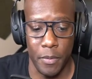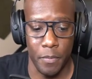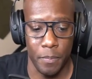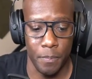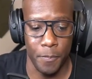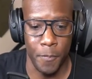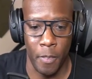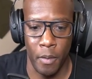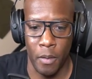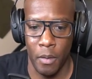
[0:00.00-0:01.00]

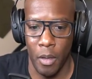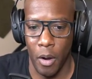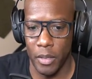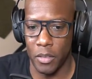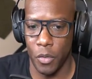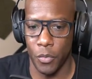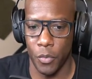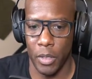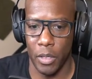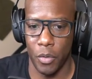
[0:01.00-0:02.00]
All right, let's go through
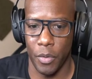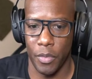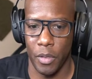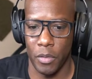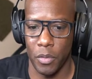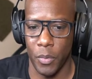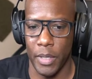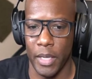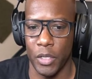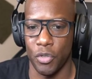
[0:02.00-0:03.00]
like a quick thing. So we
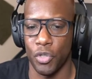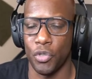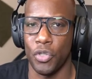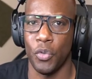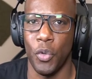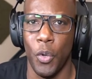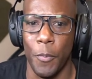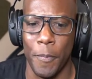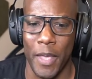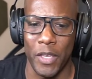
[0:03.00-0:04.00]
get introduced to
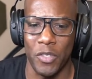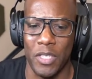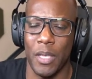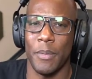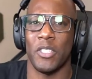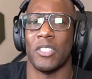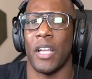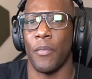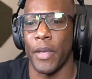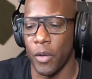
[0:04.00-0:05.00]
him, and you see him as just
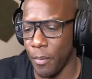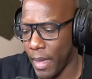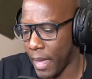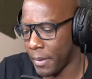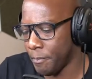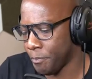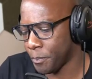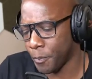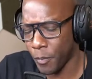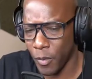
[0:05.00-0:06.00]
like a regular man,
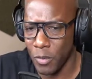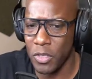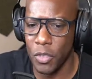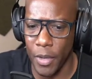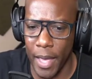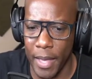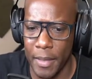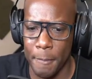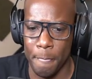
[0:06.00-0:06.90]
which is okay.